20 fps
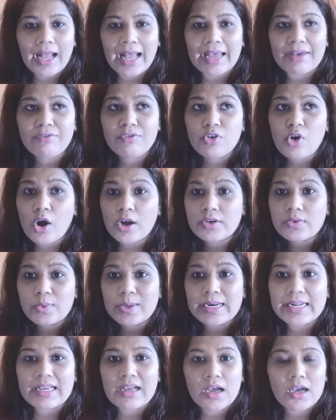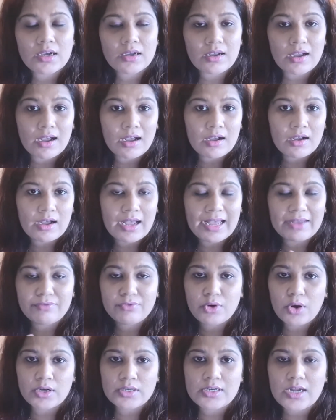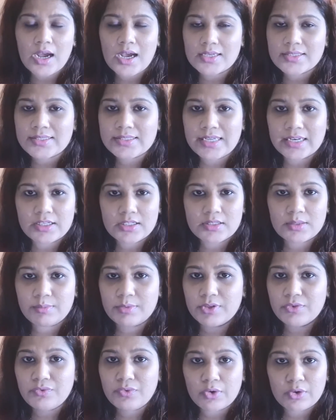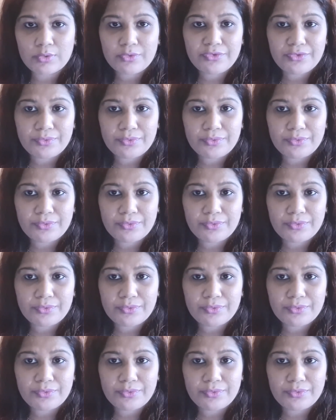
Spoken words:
I've not really I've not asked Elizabeth for